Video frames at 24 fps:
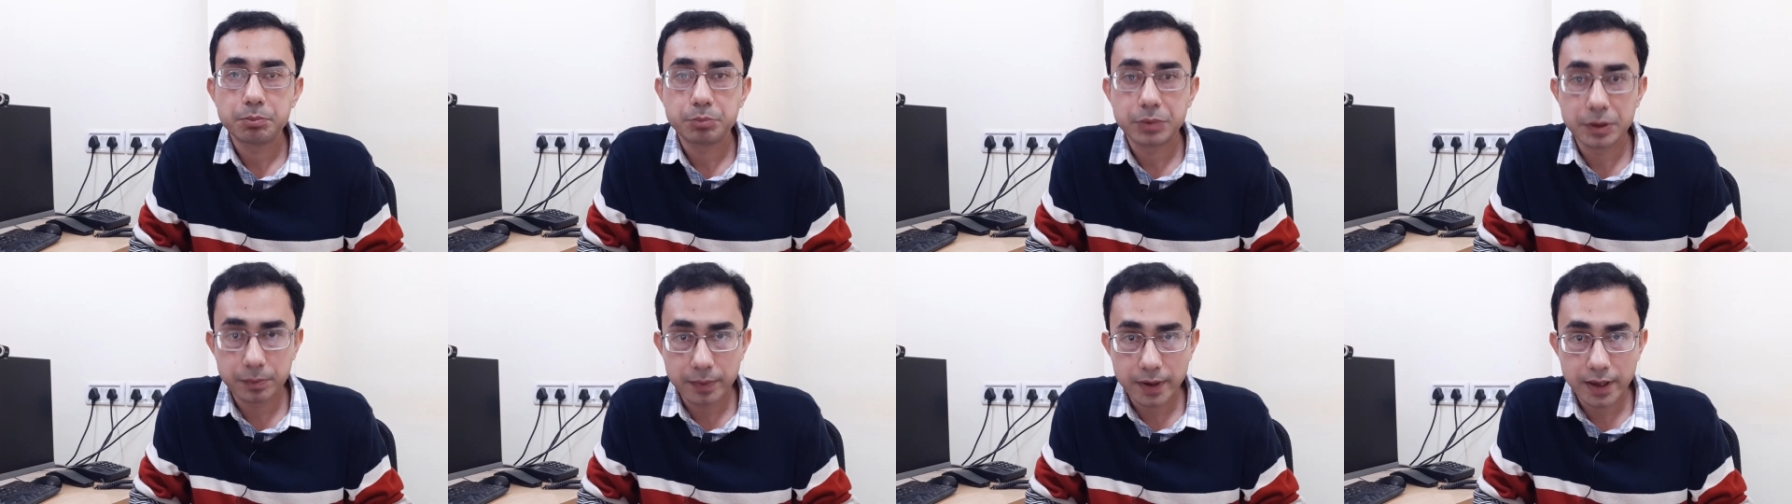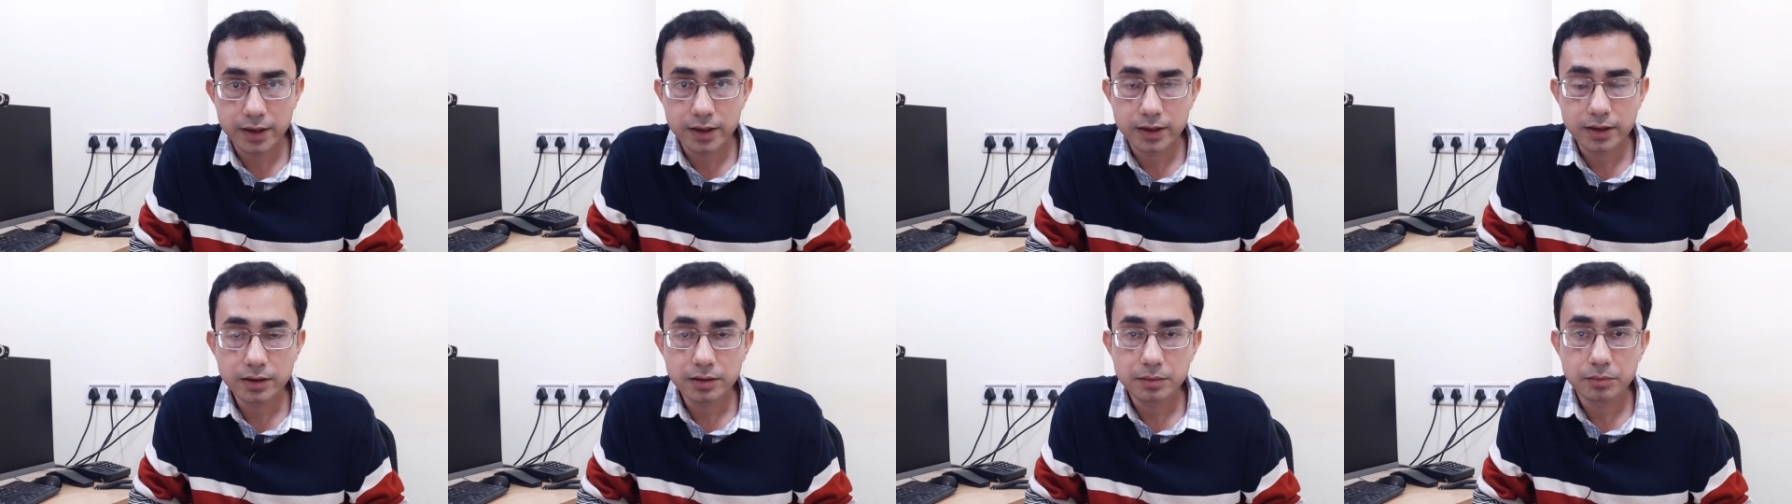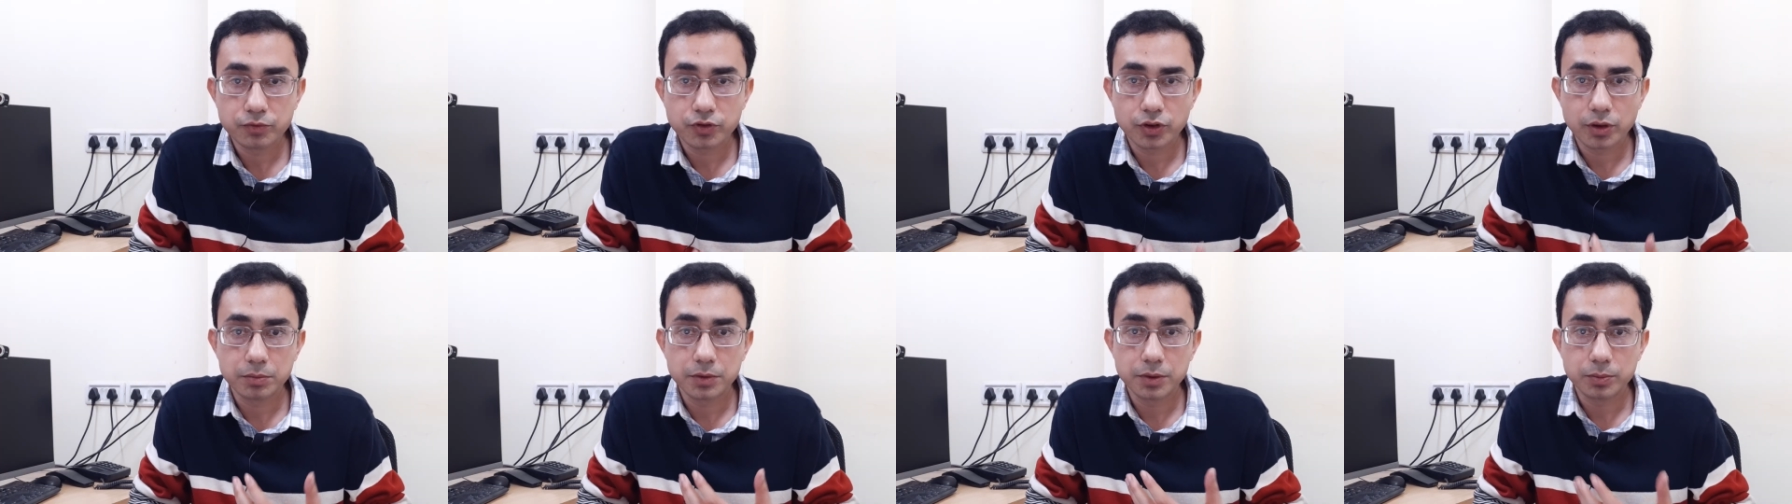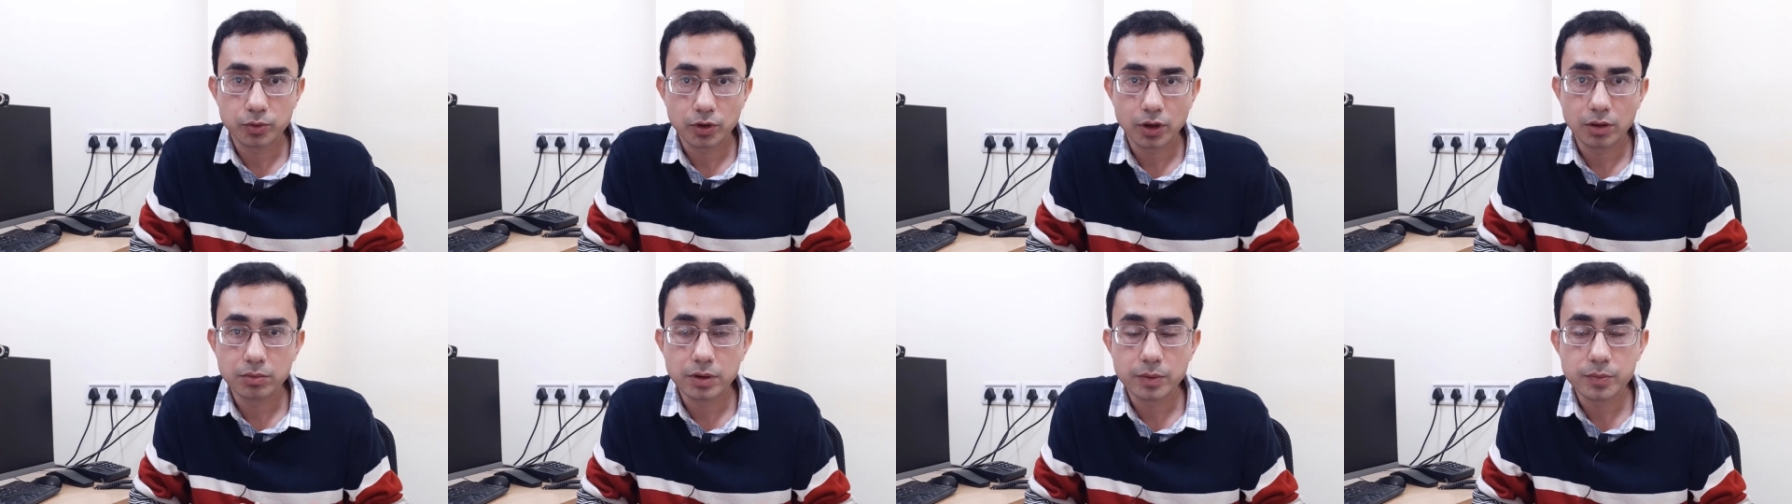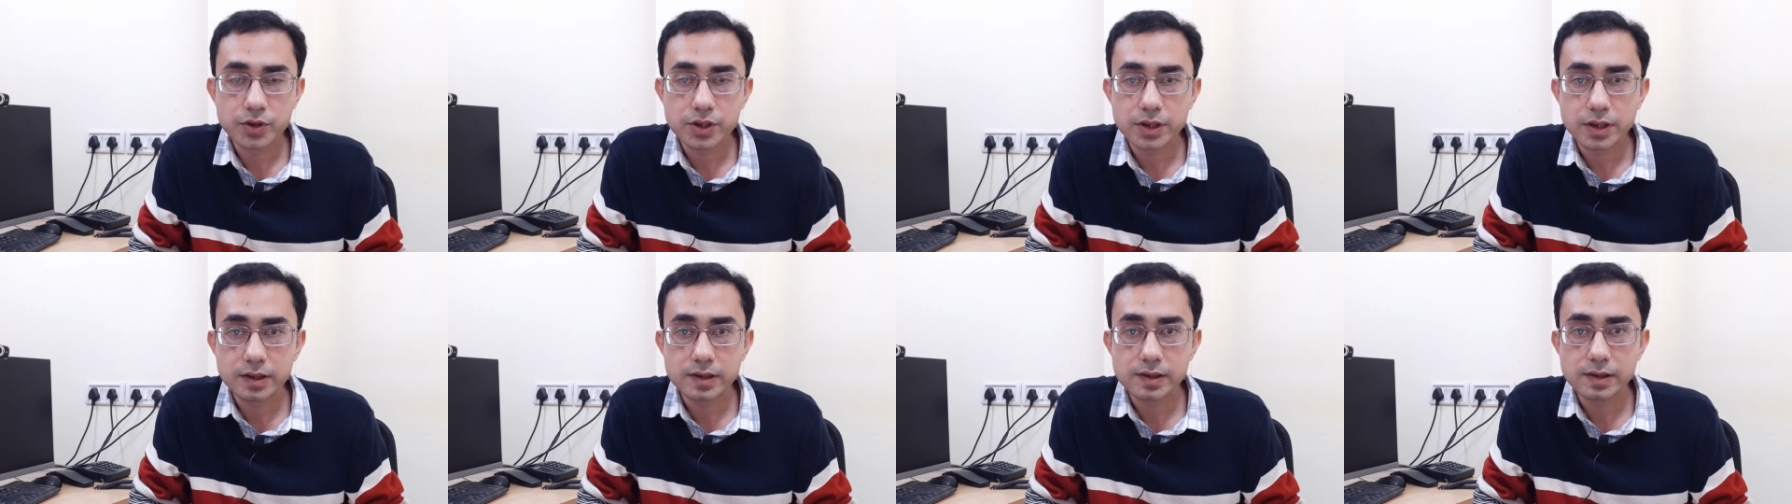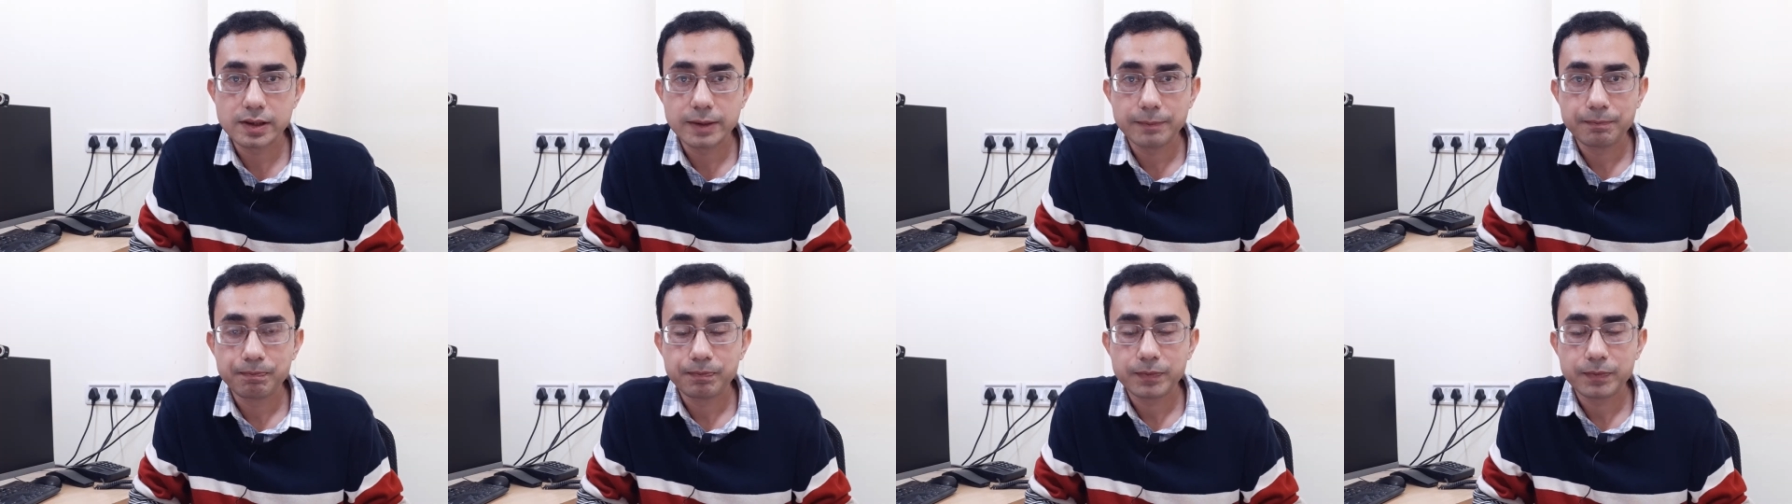preparing from the problem sheets